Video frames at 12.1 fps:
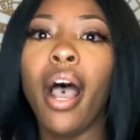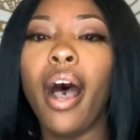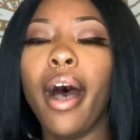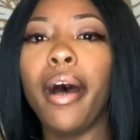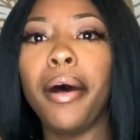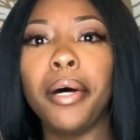
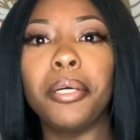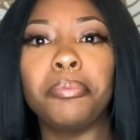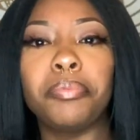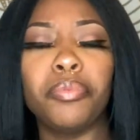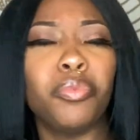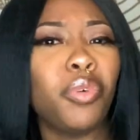
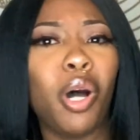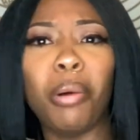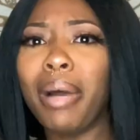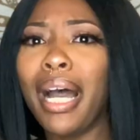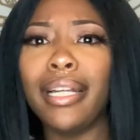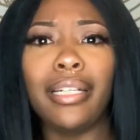um on
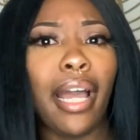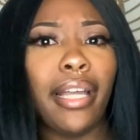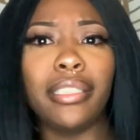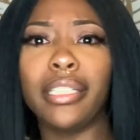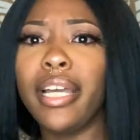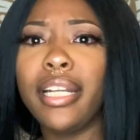my
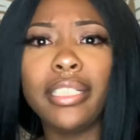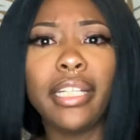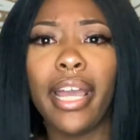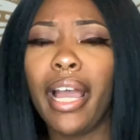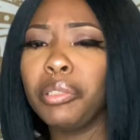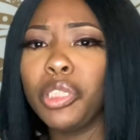like day to
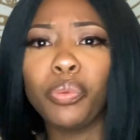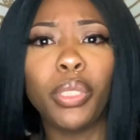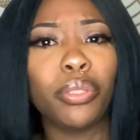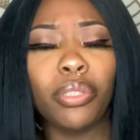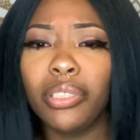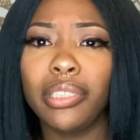day, I just want
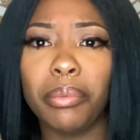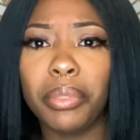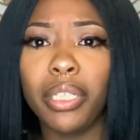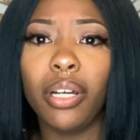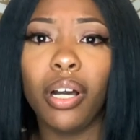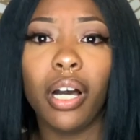to throw
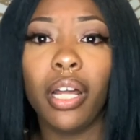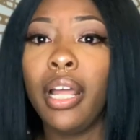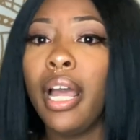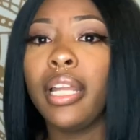something on,